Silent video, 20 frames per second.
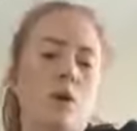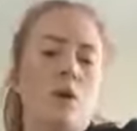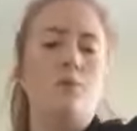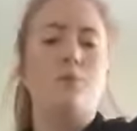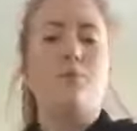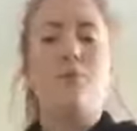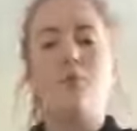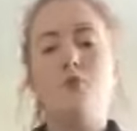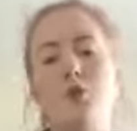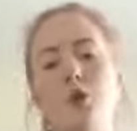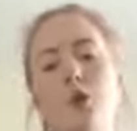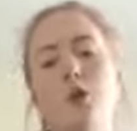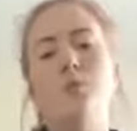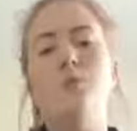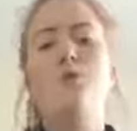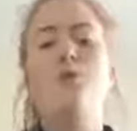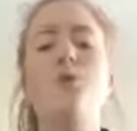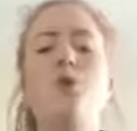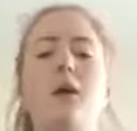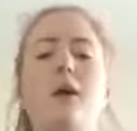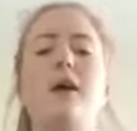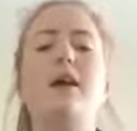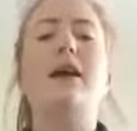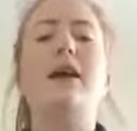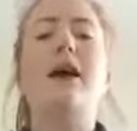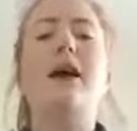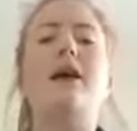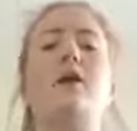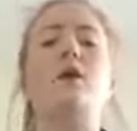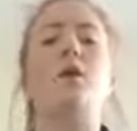boo, boo,
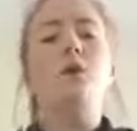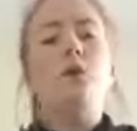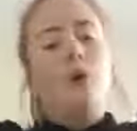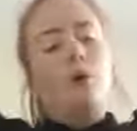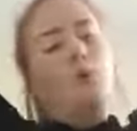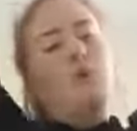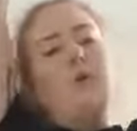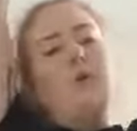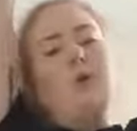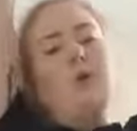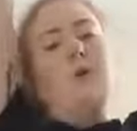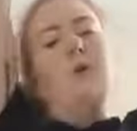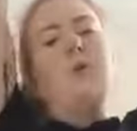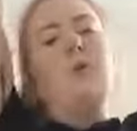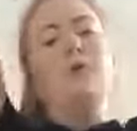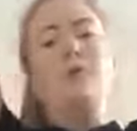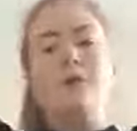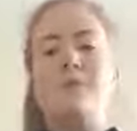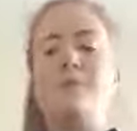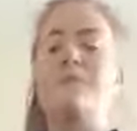galoo, woo.